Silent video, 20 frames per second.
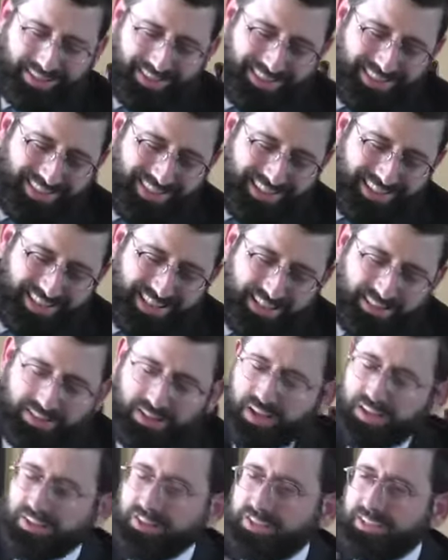The key to
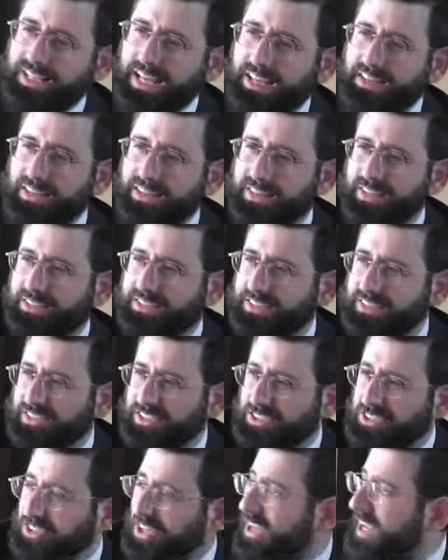understanding this is a
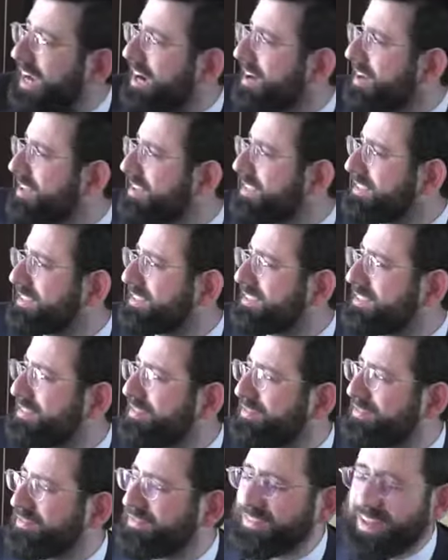Zoyar. This is a
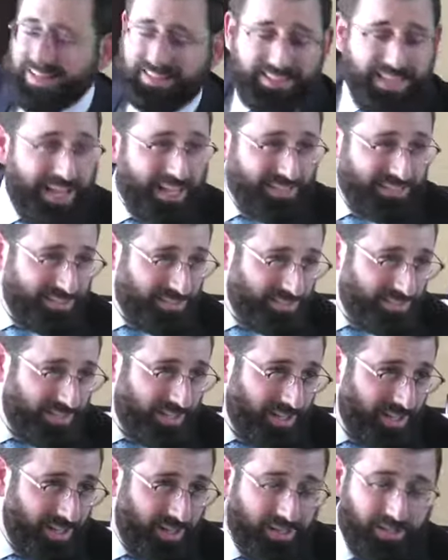fantastic
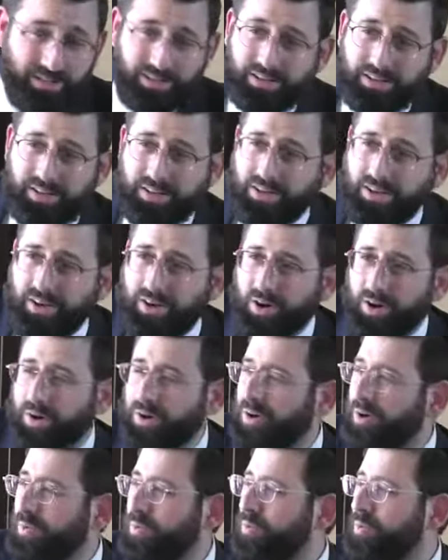Zoyar, a,
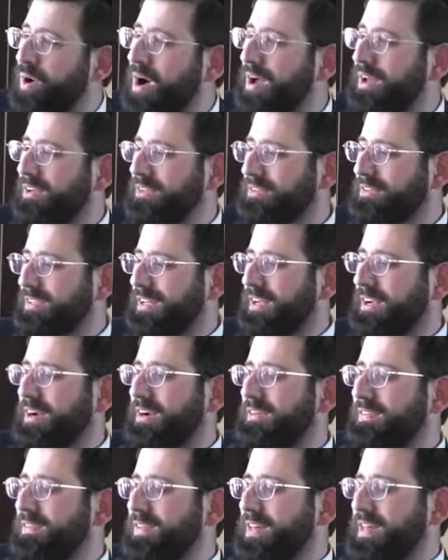a wild
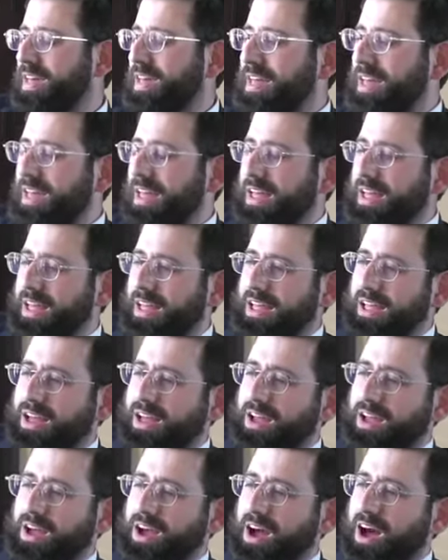Zoyar.
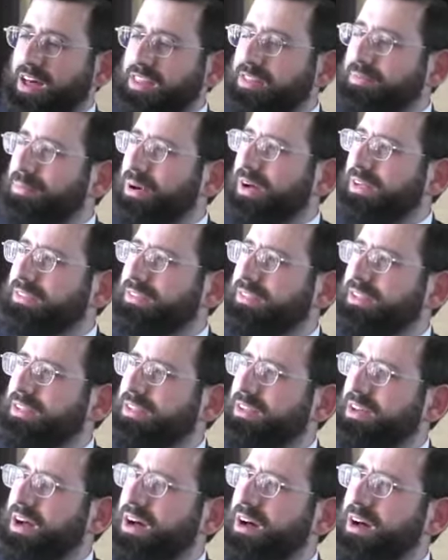On the
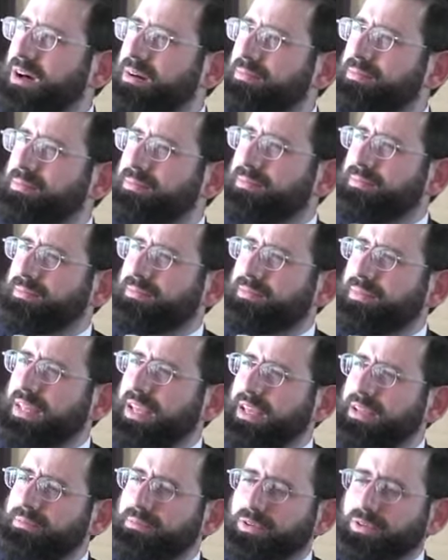Pasuk um,
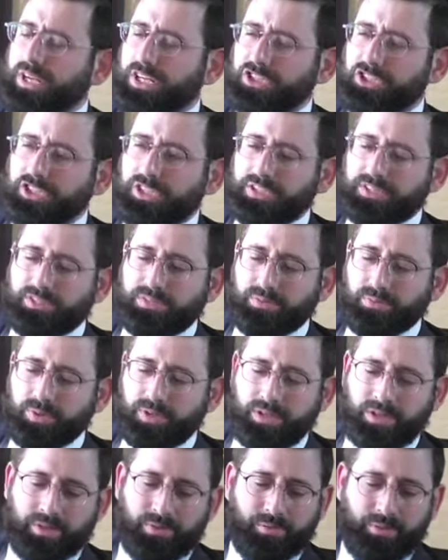in Bereishis,
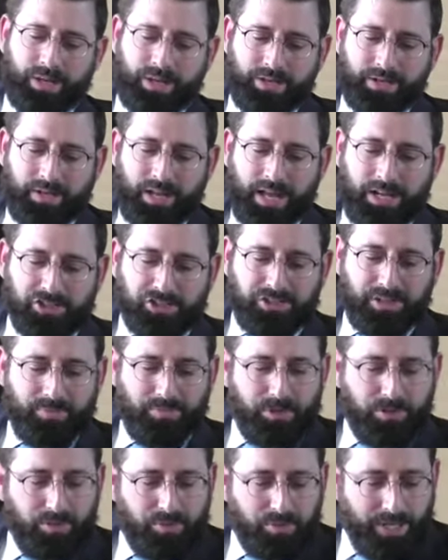where when
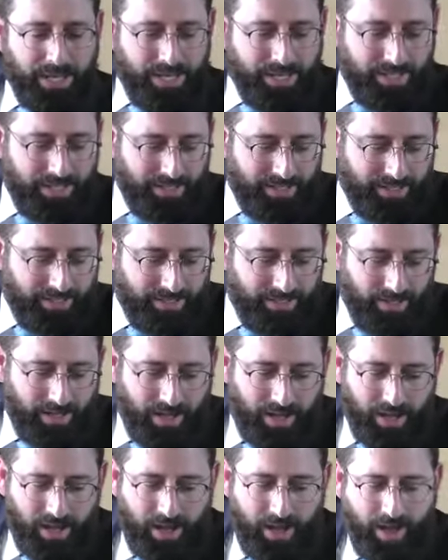Hashem created
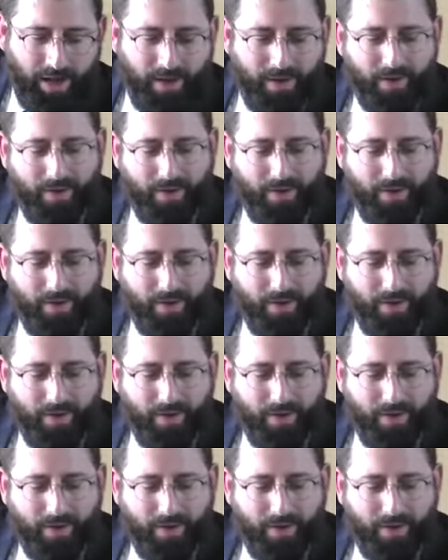uh,